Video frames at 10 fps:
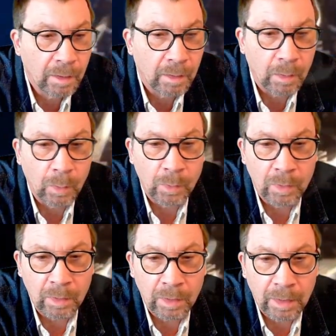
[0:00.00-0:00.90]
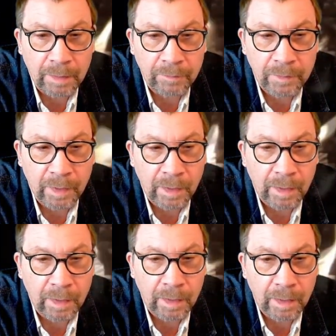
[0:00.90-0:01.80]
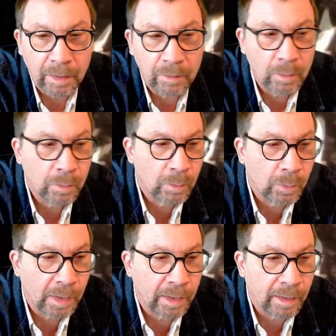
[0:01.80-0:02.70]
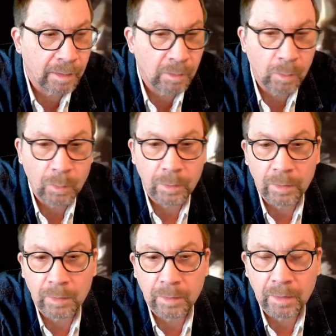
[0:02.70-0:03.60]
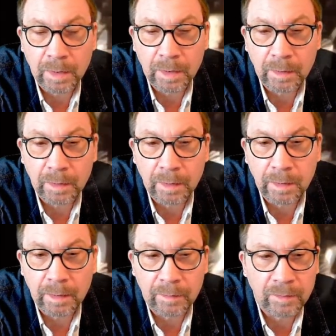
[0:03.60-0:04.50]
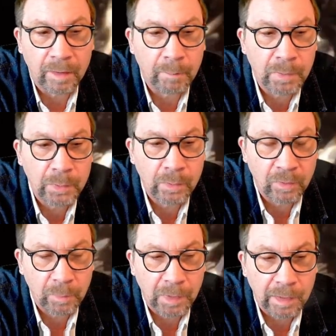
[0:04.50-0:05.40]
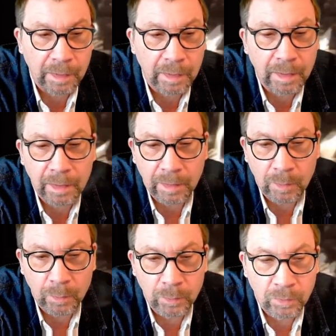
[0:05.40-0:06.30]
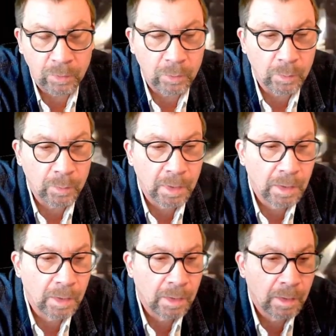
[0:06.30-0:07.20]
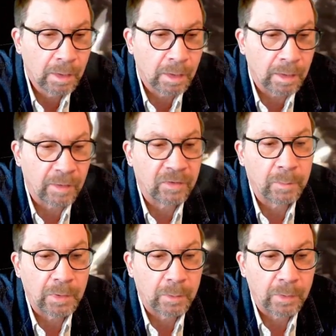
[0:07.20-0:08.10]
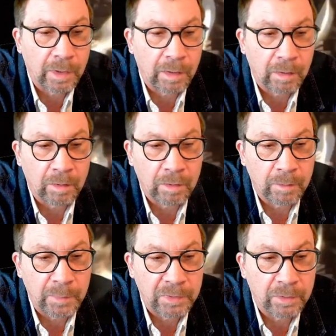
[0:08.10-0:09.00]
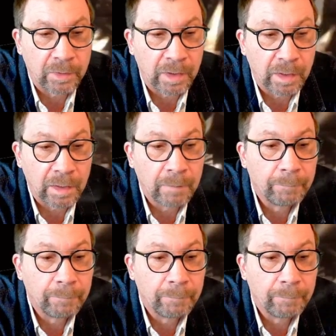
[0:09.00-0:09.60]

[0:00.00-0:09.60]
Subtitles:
lower left, lower right hand corner. It's a blue display. It goes to a customer we're going to call Mr. D.